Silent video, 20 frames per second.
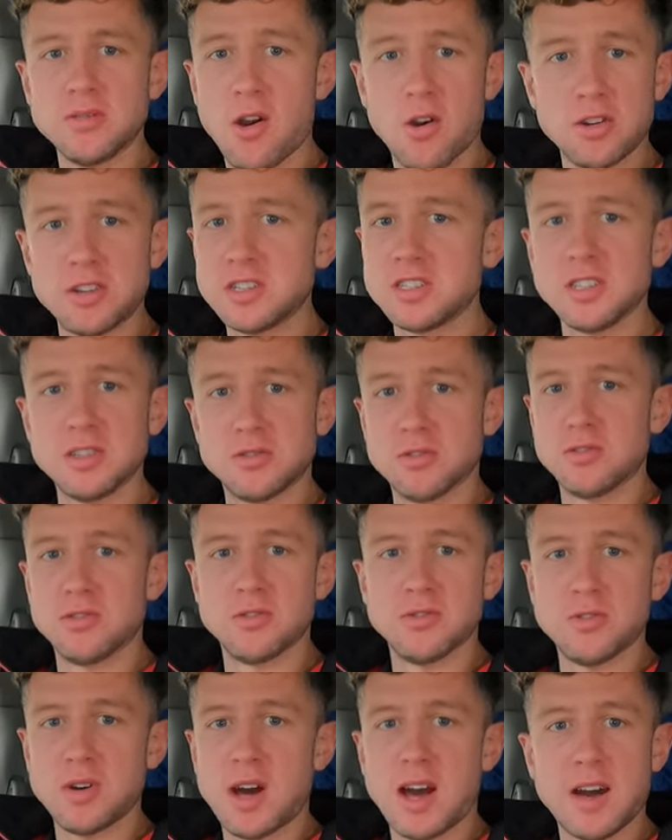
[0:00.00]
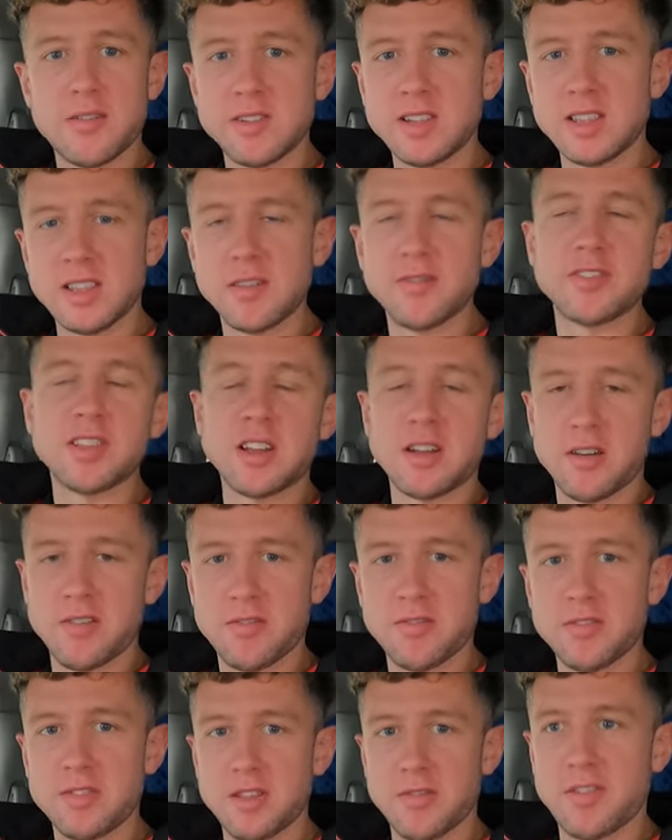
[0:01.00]
I honestly don't know. I haven't lived
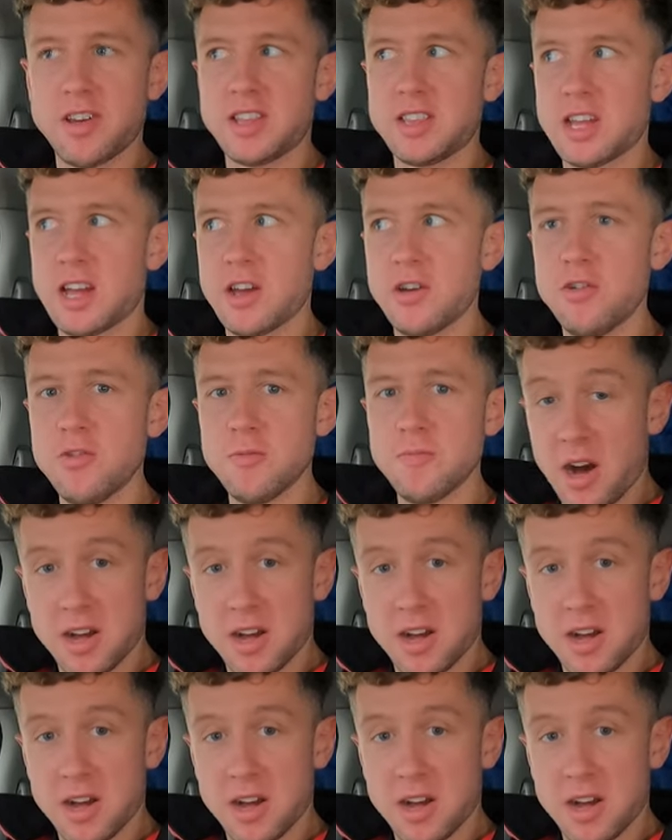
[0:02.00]
enough to find that out.